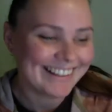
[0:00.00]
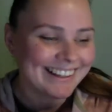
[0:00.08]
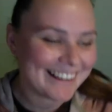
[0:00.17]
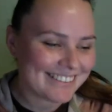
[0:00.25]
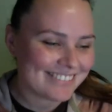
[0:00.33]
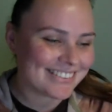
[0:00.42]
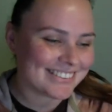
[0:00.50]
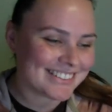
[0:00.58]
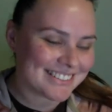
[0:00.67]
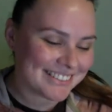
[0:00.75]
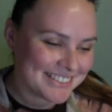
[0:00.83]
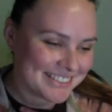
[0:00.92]
I feel
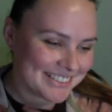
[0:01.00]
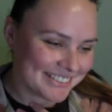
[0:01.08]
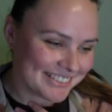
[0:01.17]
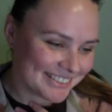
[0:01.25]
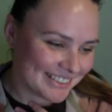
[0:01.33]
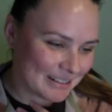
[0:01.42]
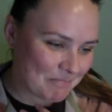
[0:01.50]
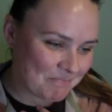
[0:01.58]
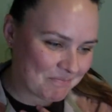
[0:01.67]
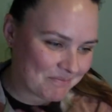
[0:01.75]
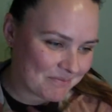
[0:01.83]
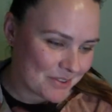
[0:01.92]
so
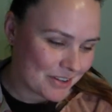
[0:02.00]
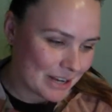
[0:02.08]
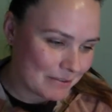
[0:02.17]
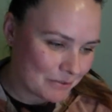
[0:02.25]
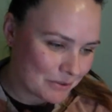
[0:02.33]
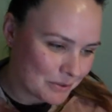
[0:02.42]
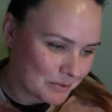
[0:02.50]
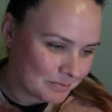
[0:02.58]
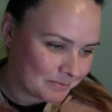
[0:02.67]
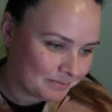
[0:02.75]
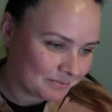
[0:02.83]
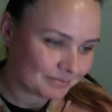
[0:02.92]
grateful.
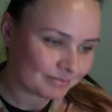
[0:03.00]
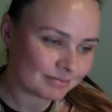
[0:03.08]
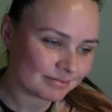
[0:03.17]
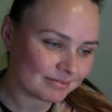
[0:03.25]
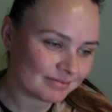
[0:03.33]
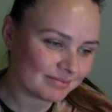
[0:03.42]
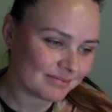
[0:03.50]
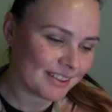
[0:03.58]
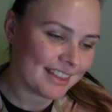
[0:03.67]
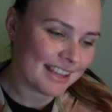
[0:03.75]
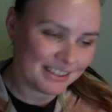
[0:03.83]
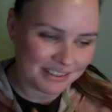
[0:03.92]

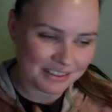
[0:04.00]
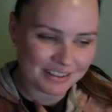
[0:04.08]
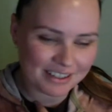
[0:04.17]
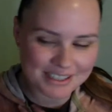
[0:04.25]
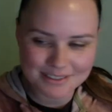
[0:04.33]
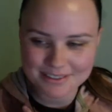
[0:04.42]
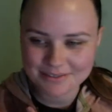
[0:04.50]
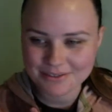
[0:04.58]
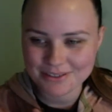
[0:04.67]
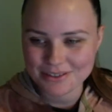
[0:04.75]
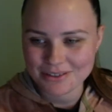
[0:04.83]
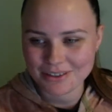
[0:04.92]
Thank you guys for
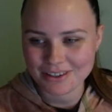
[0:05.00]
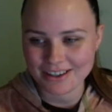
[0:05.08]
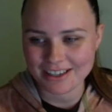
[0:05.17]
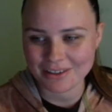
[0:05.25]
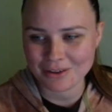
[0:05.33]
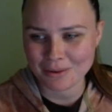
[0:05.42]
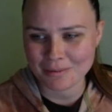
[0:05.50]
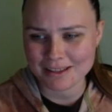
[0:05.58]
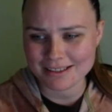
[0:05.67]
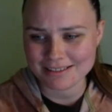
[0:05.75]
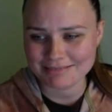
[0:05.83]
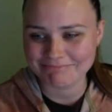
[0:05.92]
your kind
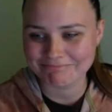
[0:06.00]
comments.